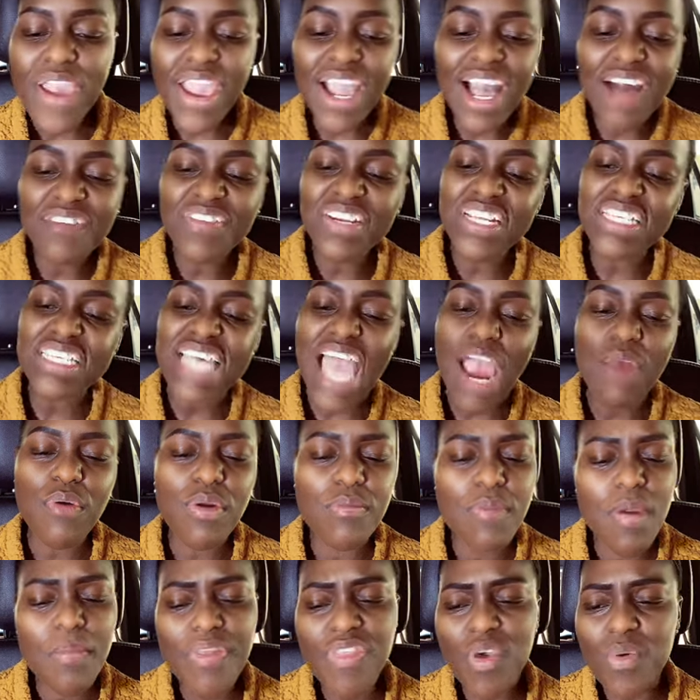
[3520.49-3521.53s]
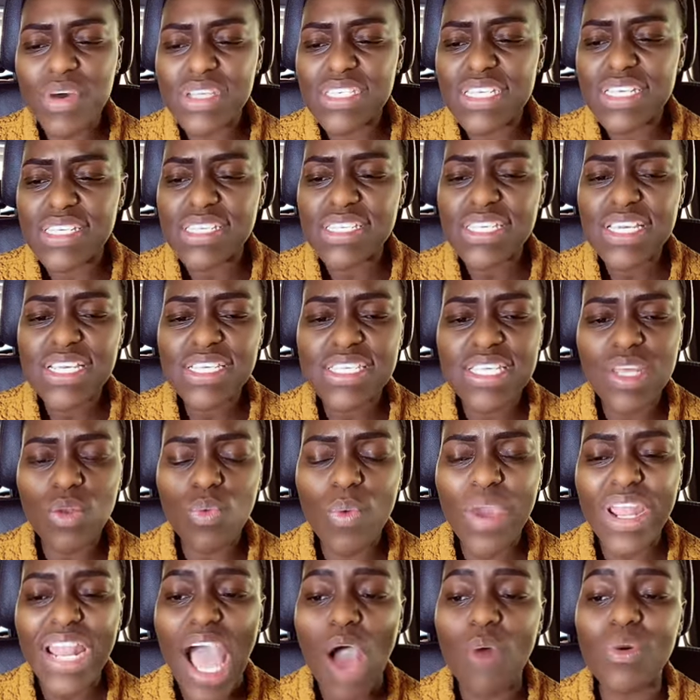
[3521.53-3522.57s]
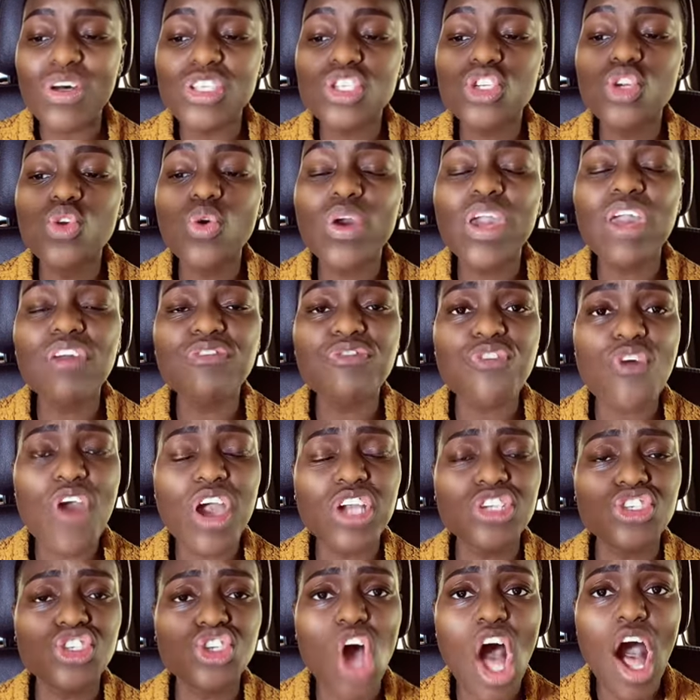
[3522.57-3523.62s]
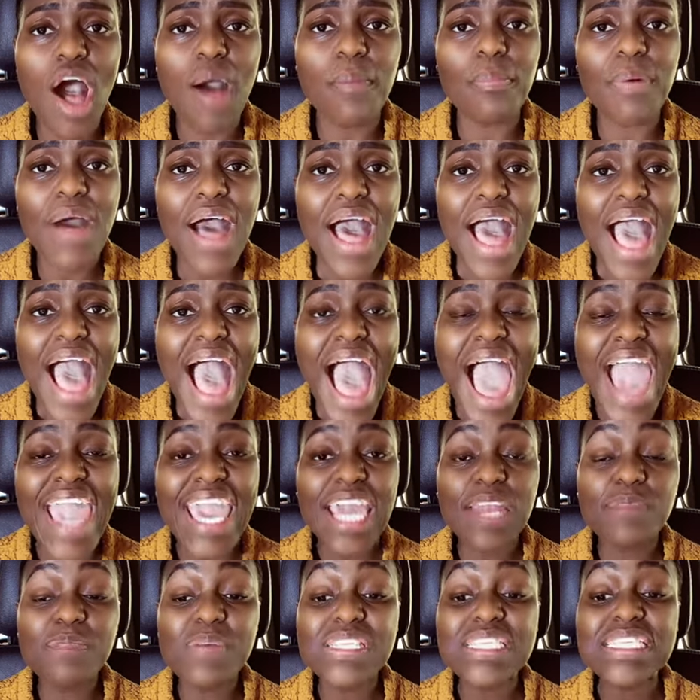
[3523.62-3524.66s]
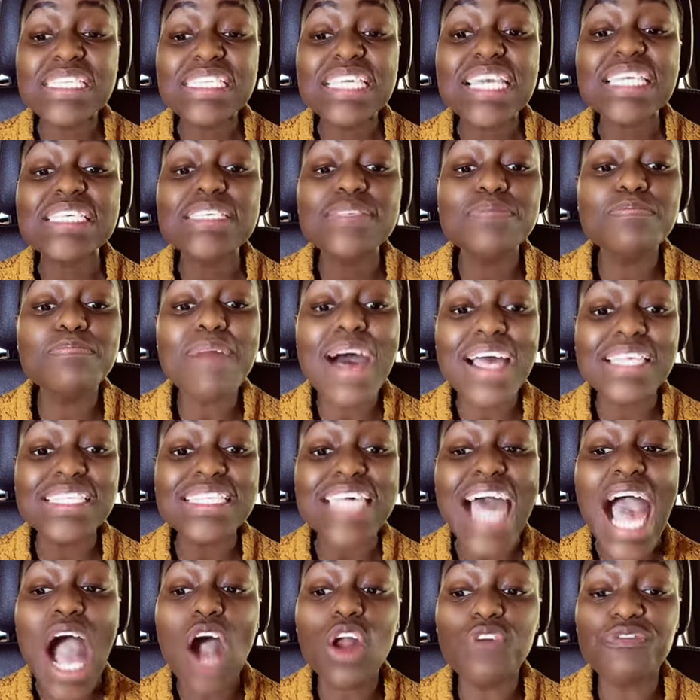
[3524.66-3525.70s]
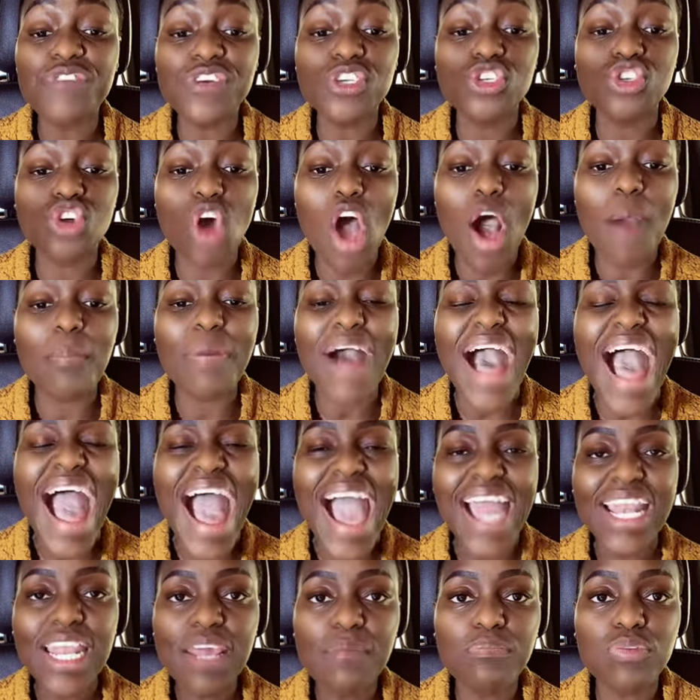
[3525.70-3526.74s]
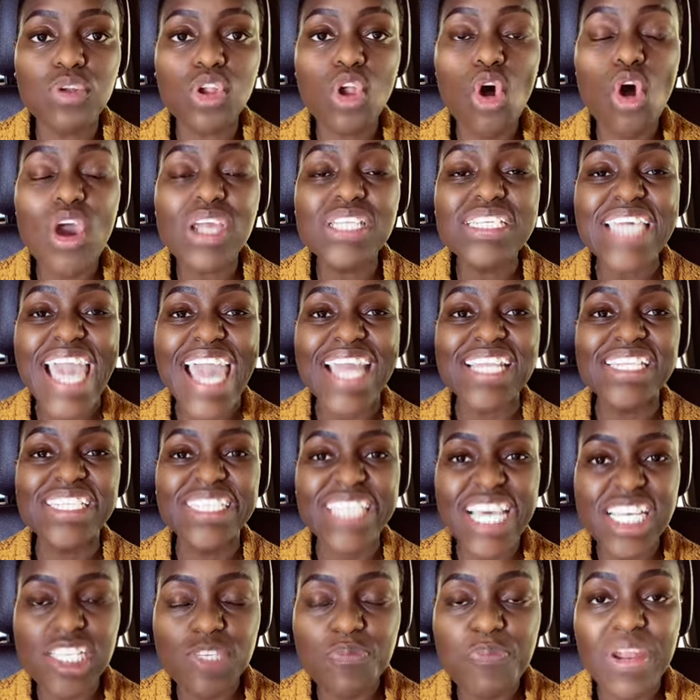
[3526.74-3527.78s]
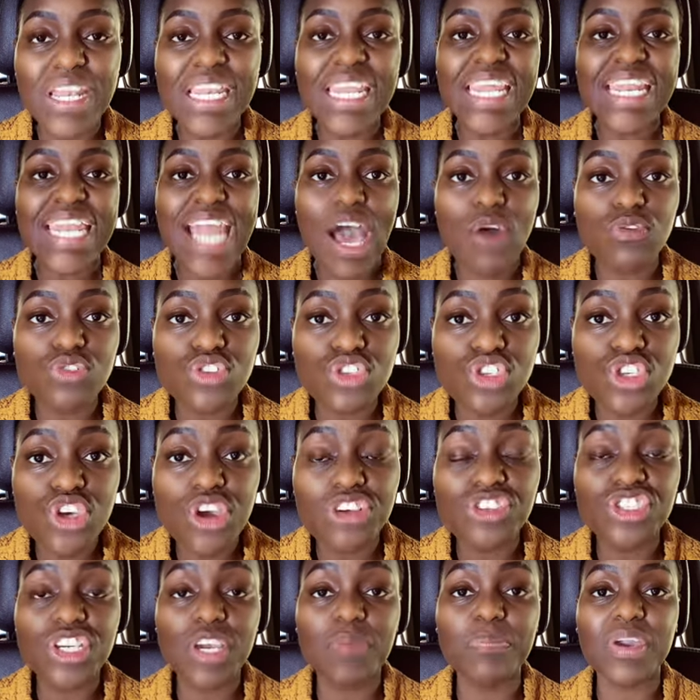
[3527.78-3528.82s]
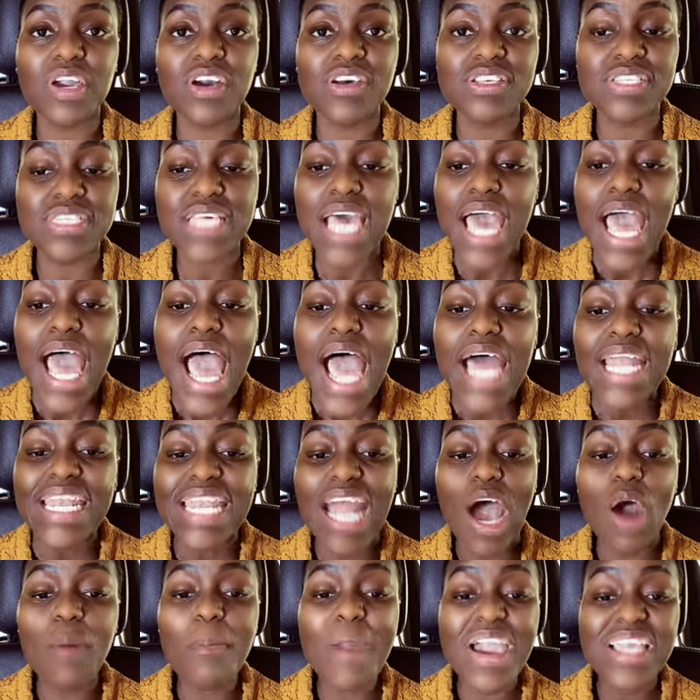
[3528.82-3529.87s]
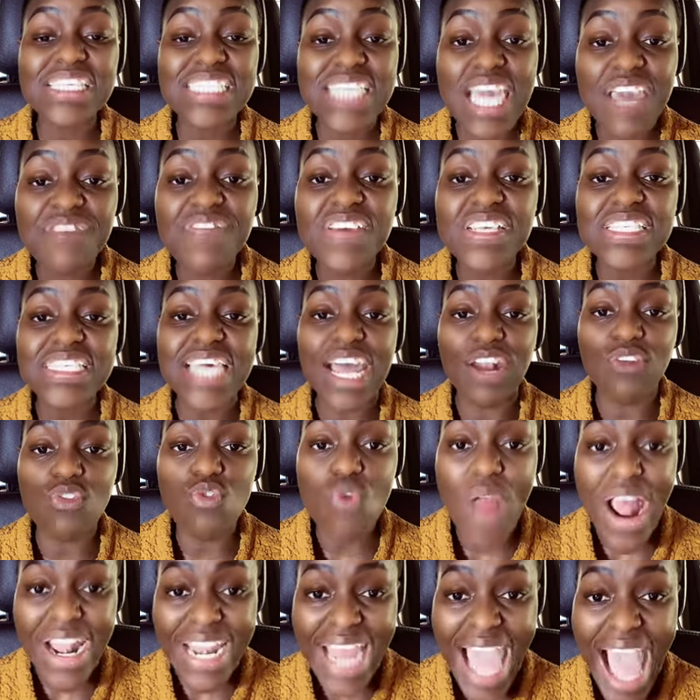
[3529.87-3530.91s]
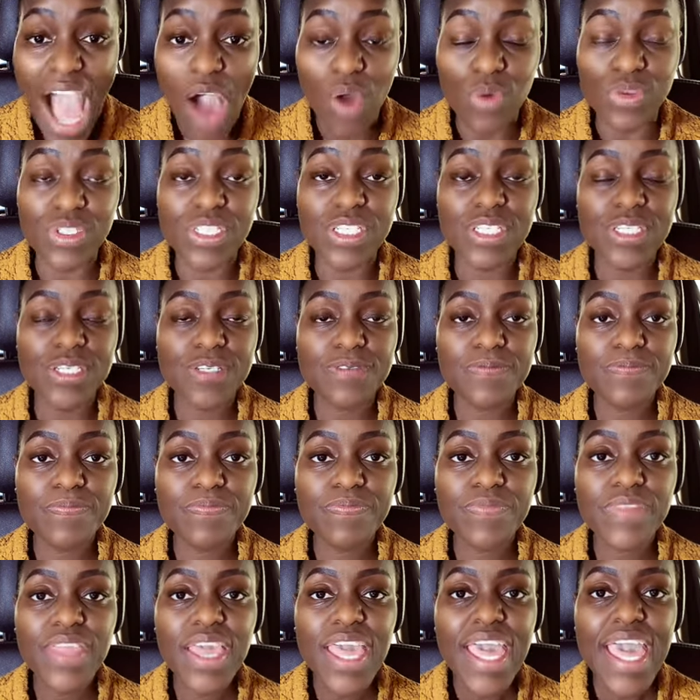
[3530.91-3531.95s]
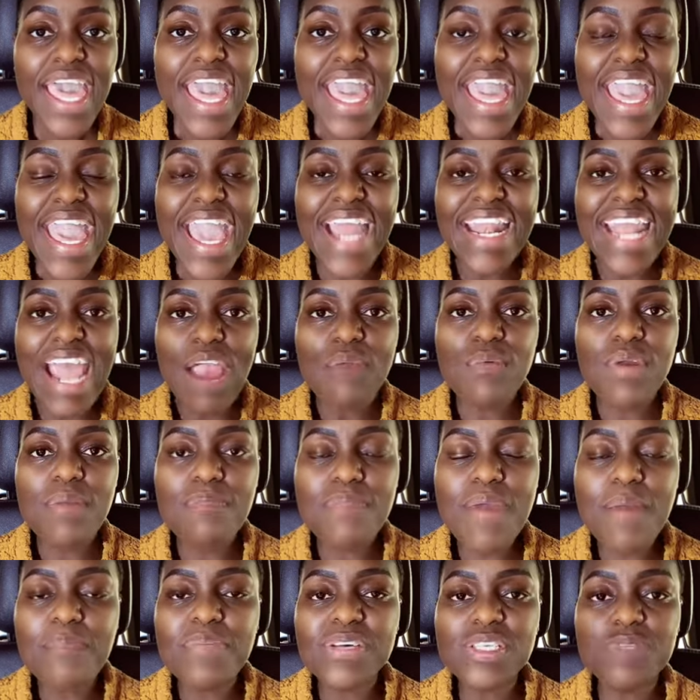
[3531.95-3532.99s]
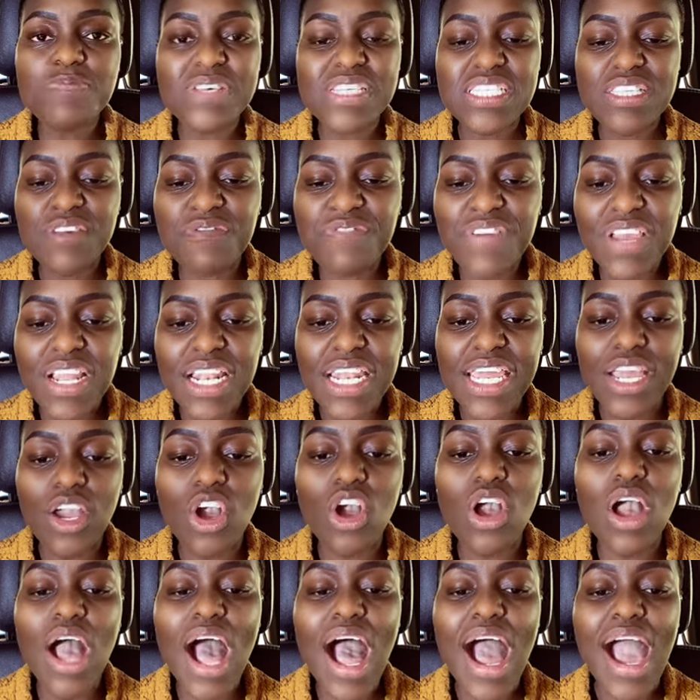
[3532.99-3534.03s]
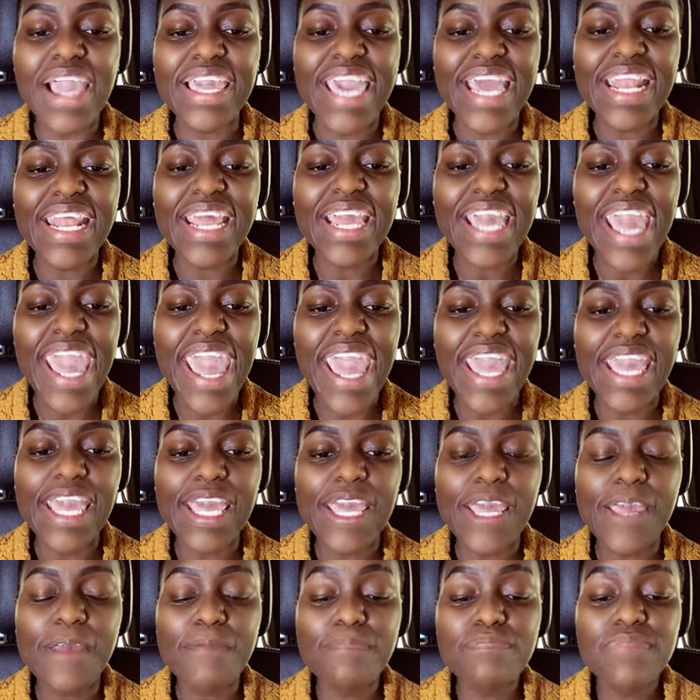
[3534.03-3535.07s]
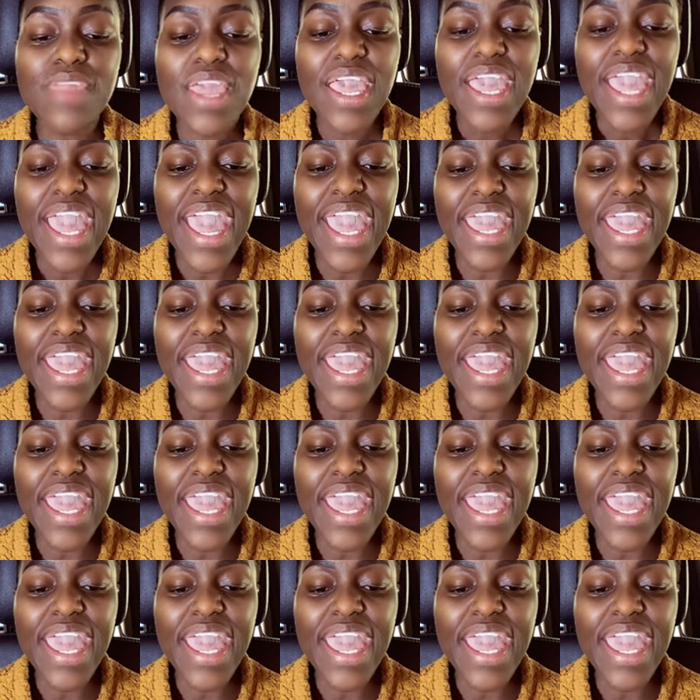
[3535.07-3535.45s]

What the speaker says: Prayer governance, I remember there was a season when I was looking for a job. I had been 6 months out of a job, unemployed and desperately now searching because now my savings had run out. And I remember specifically getting an